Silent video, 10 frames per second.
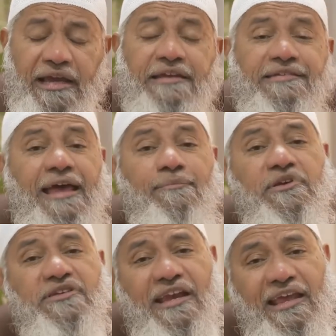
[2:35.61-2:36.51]
it can
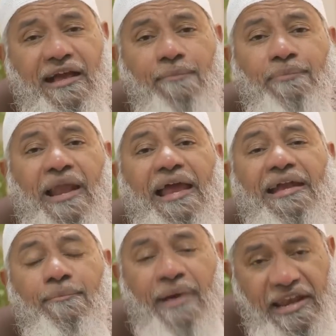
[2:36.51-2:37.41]
be Sharia
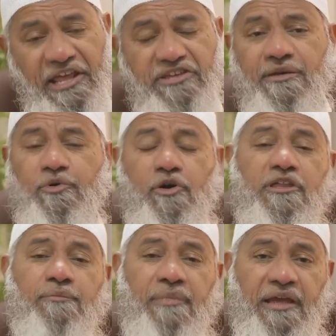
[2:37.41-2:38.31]
compliant by nature,
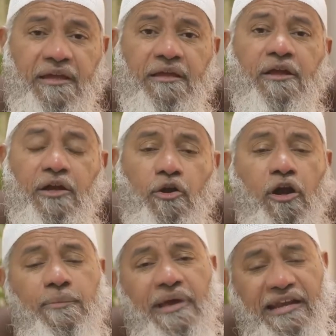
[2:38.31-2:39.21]
because it may
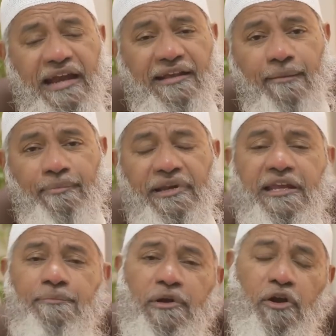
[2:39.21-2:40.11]
not be a debt
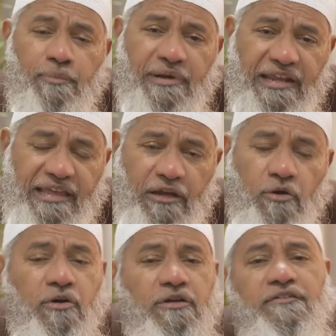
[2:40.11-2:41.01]
company, it may not be taking
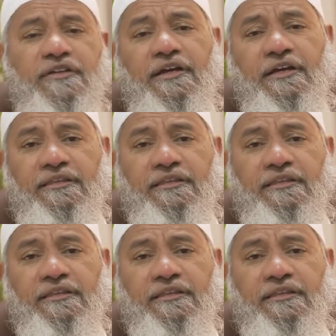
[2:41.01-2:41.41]
loans,